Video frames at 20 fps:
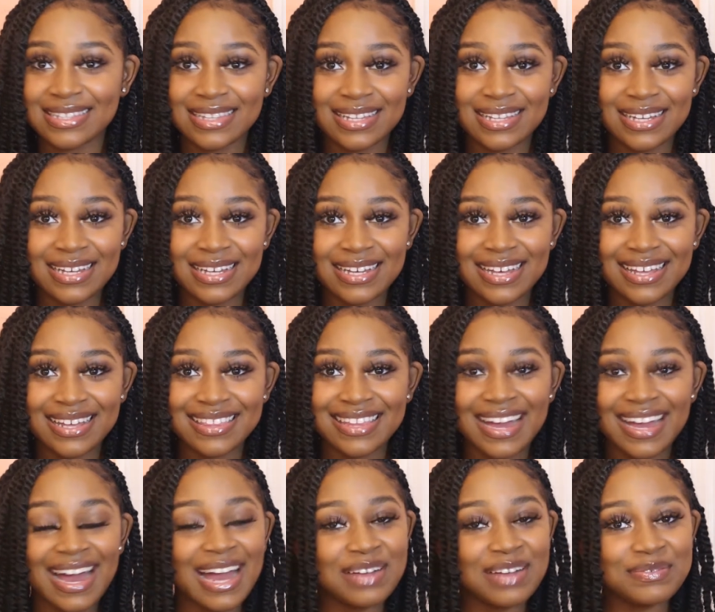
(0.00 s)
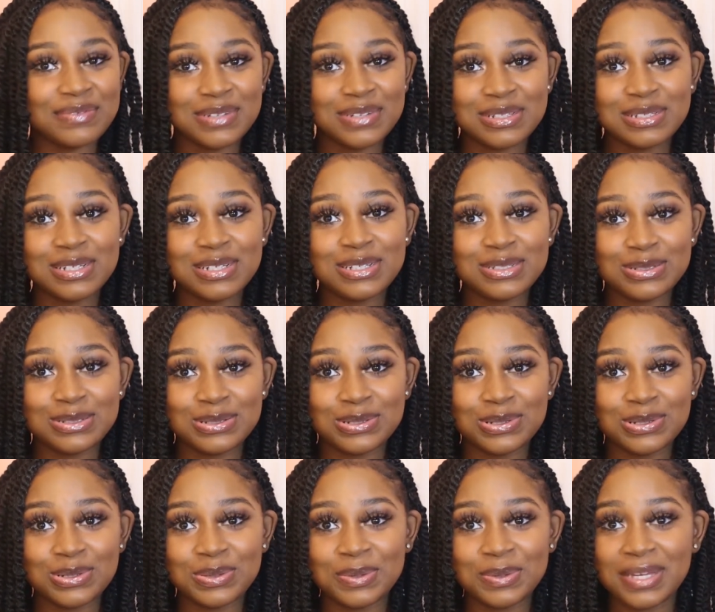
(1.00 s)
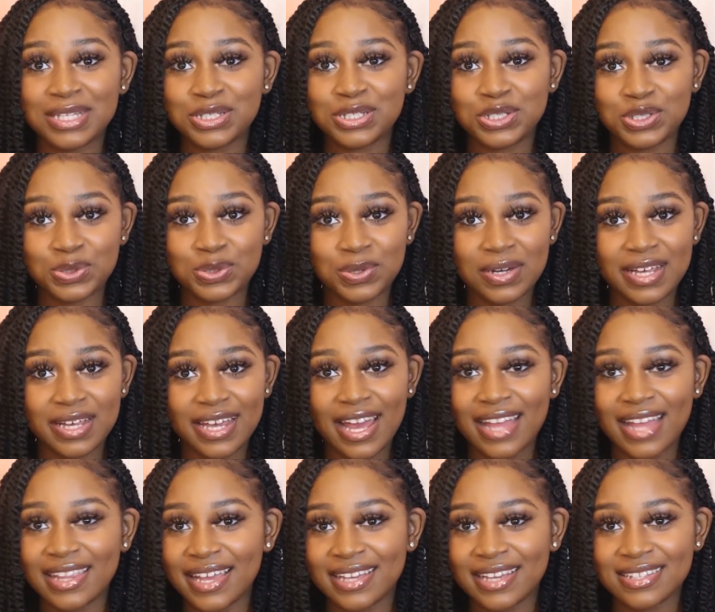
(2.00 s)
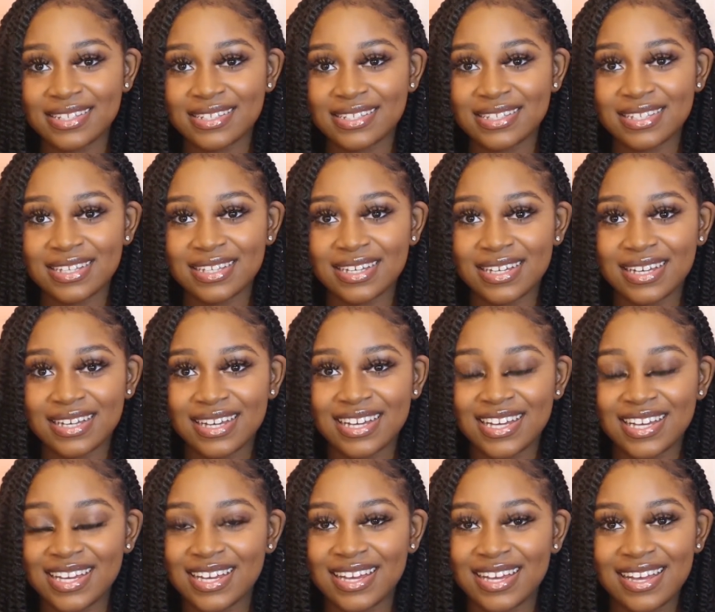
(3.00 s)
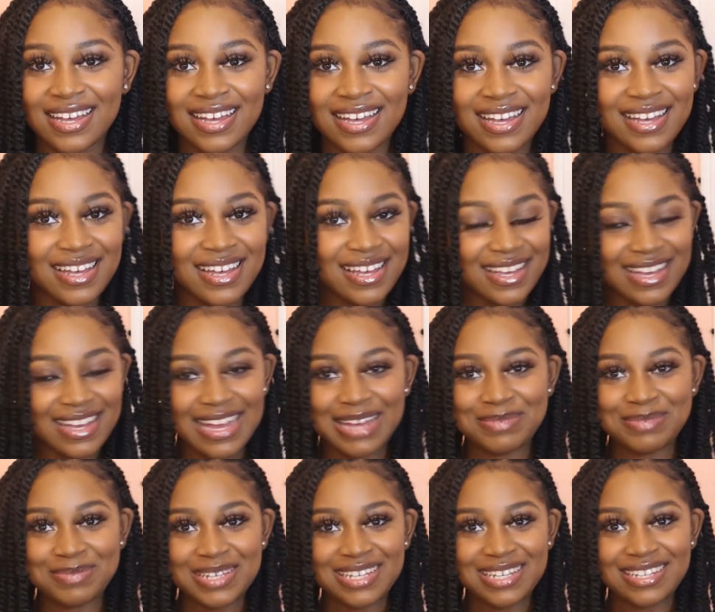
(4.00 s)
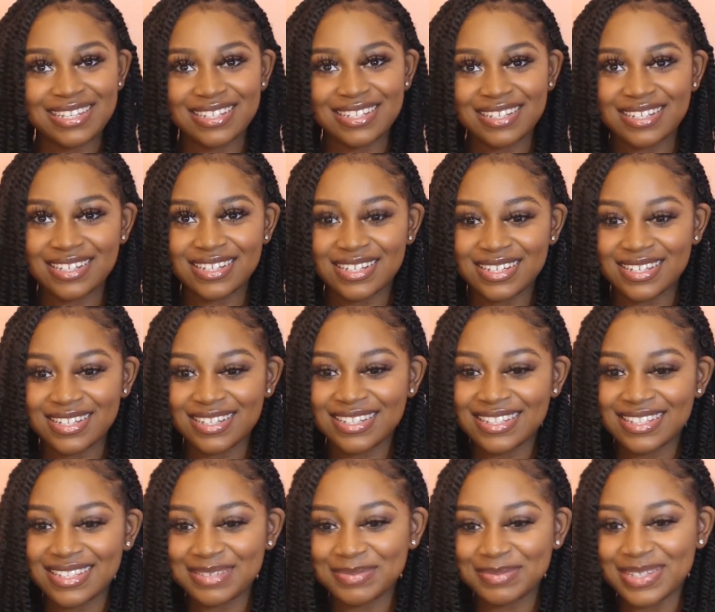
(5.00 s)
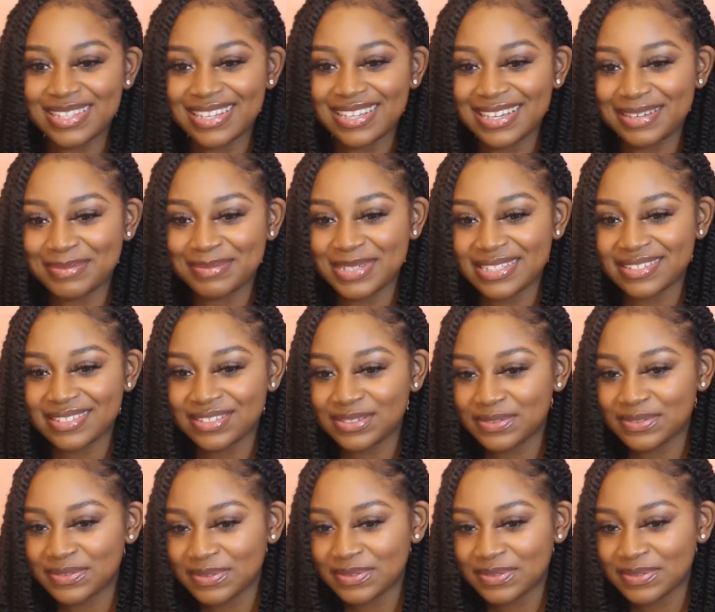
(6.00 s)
look that I really do enjoy, I like this look. I mean, let me look at myself.